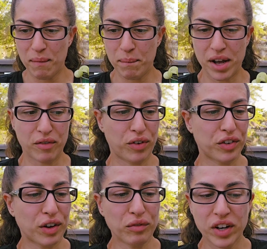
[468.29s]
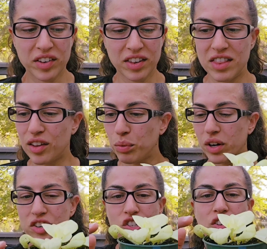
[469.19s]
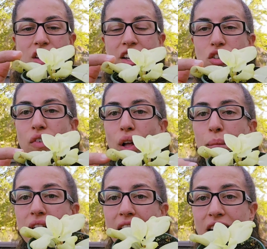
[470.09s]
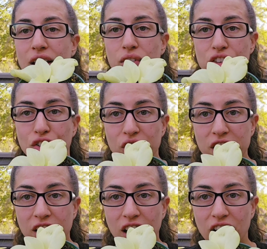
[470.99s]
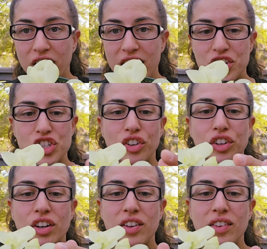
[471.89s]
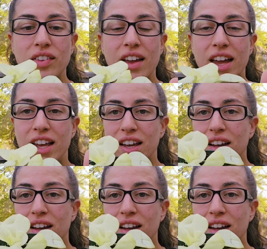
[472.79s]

but for some reason this one is just not developing any of its green color. It's just going to stay